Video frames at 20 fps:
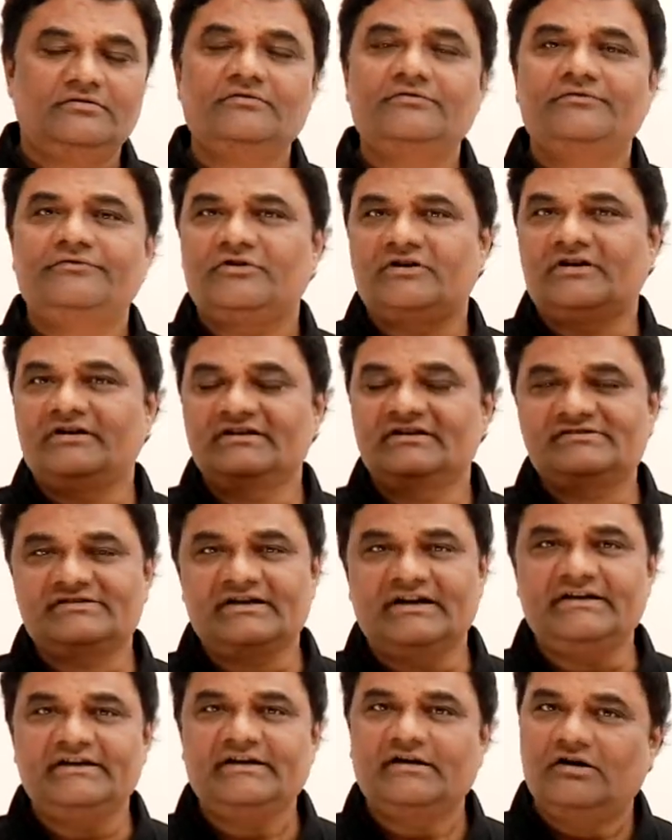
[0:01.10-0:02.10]
For
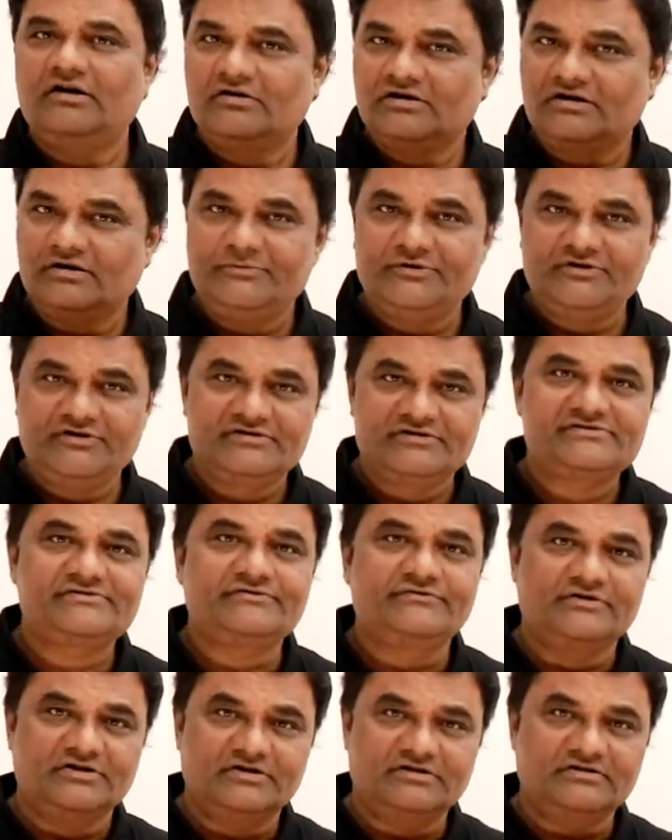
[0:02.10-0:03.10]
understanding how computers
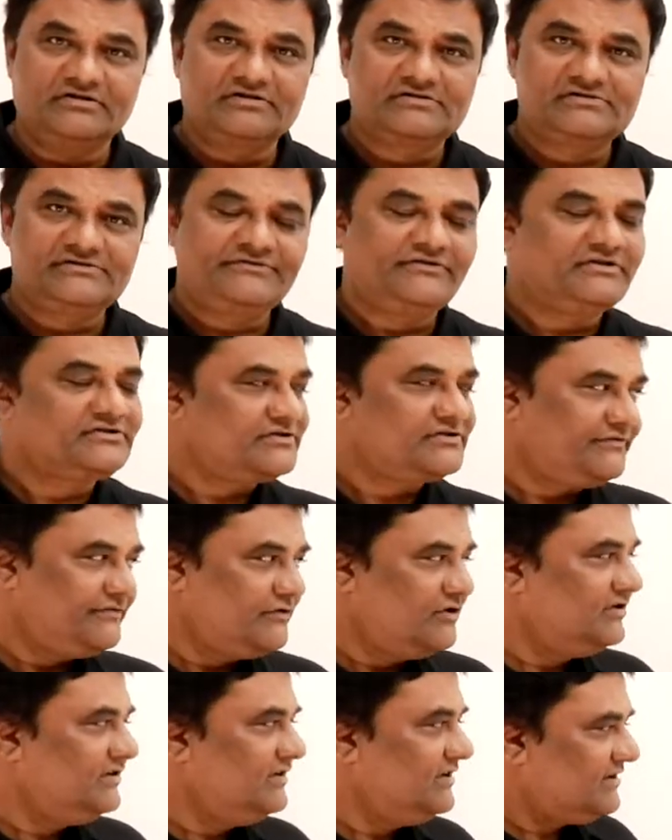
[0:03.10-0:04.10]
works, first of
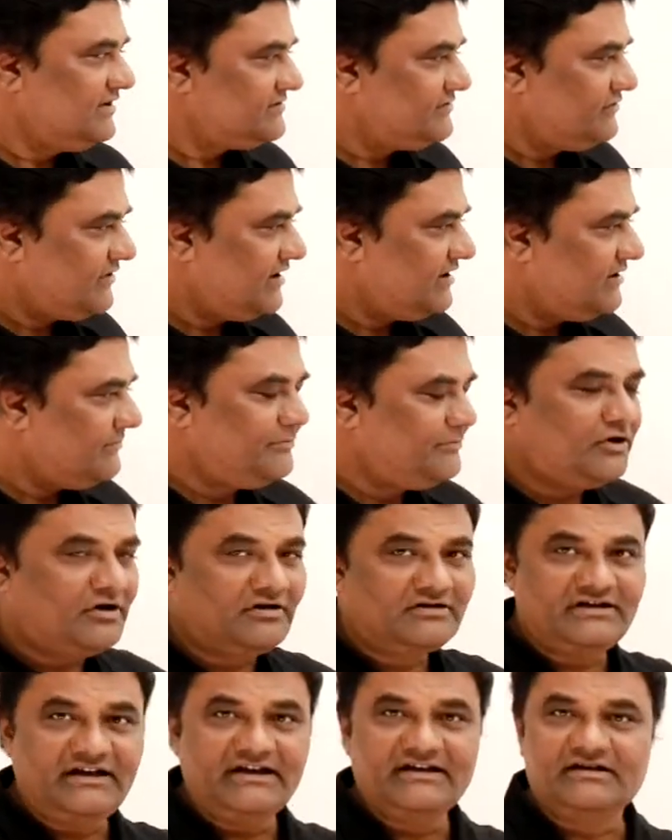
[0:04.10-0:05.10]
all, let us look at a
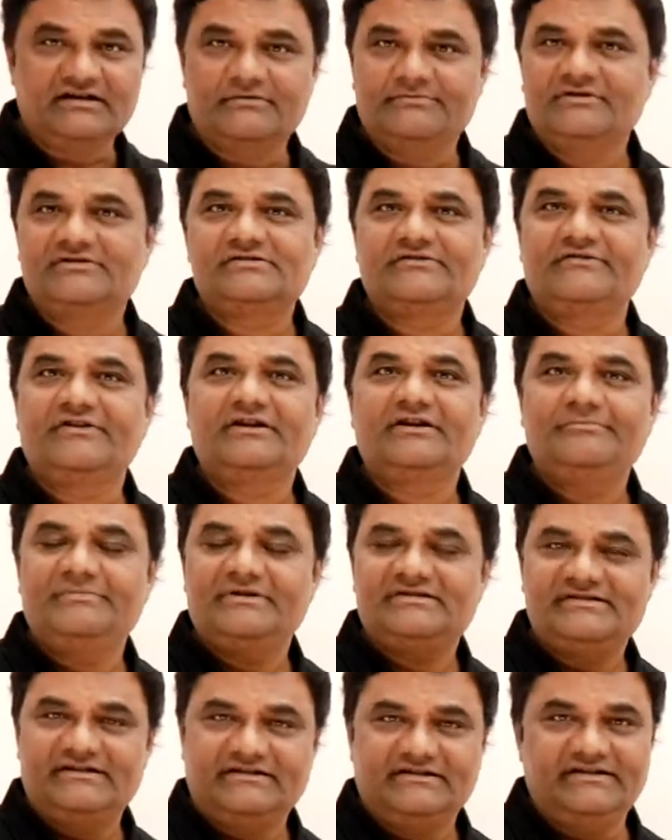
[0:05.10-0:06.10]
block diagram. This is a very
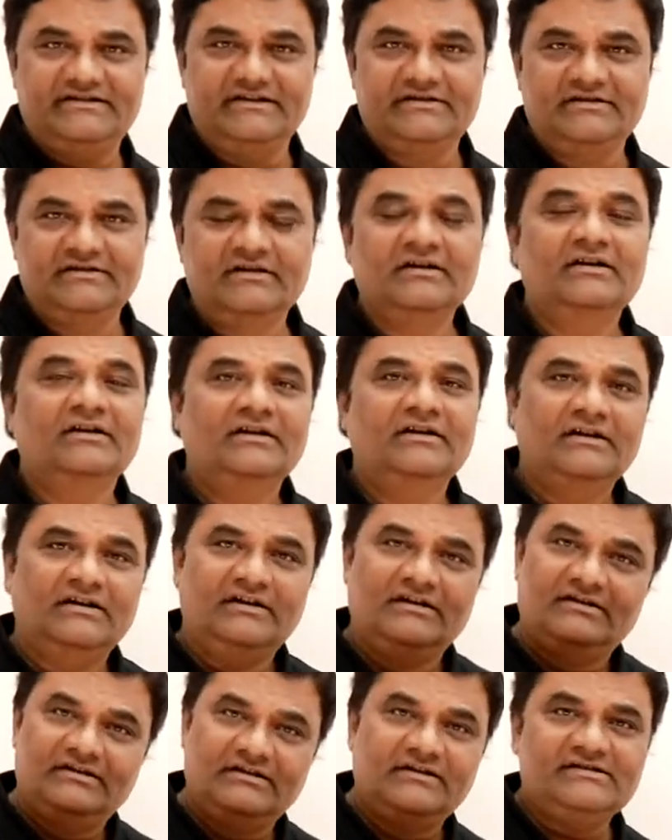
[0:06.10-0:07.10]
basic thing.
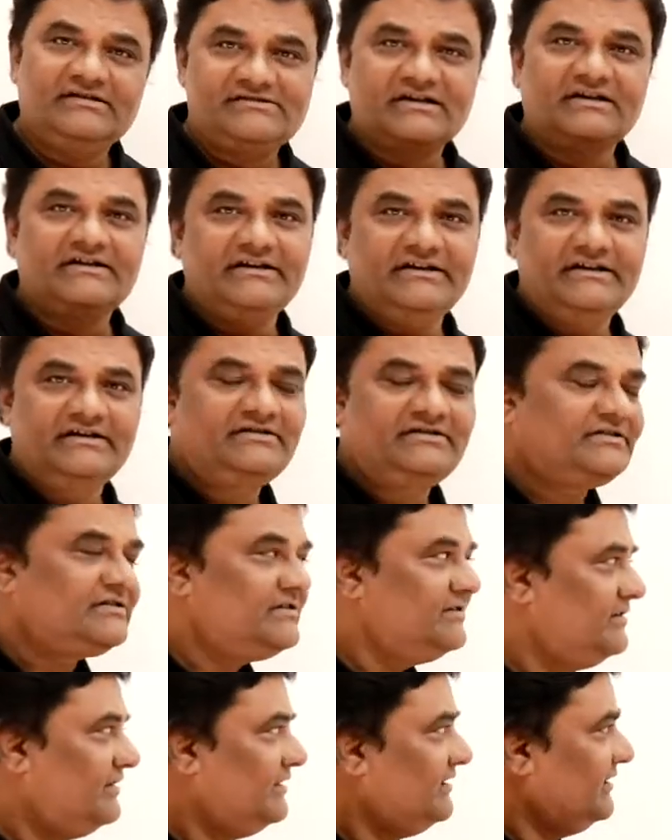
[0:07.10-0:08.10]
Let us study it.
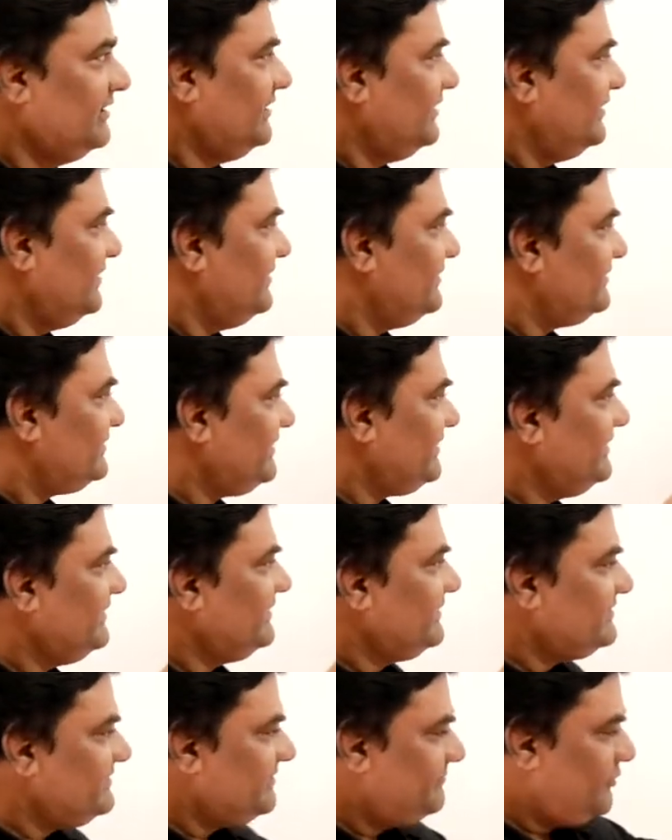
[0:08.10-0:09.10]
See,
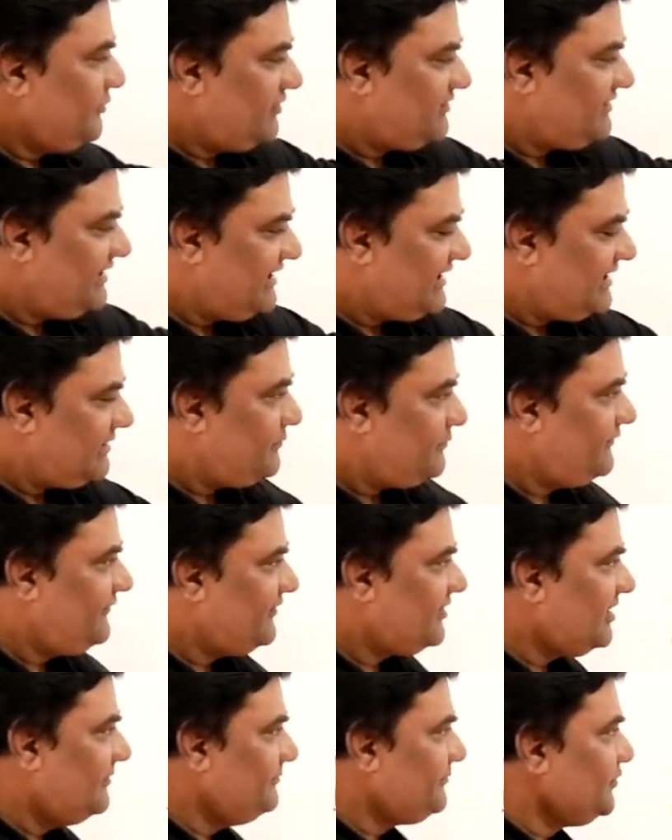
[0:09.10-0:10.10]
this is a block diagram of a
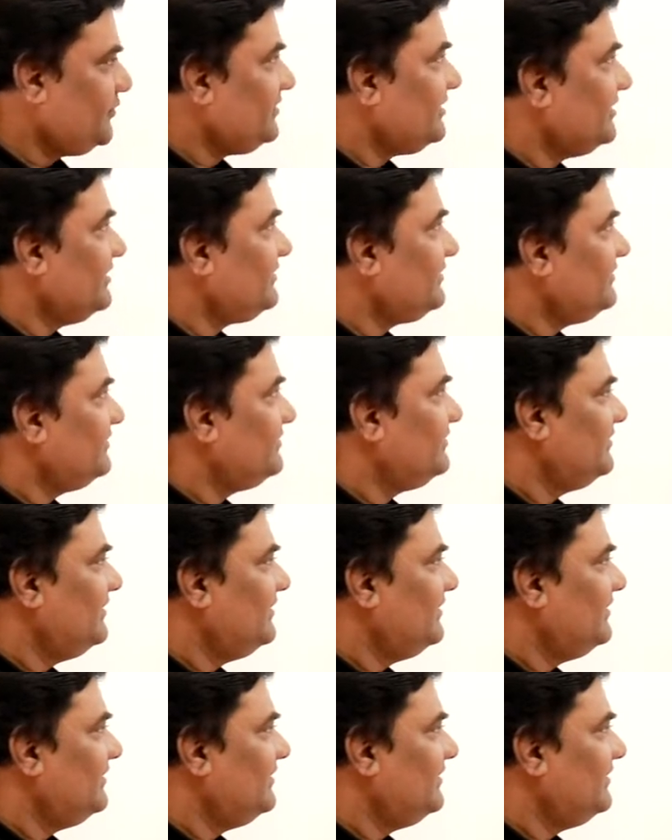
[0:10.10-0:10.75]
computer.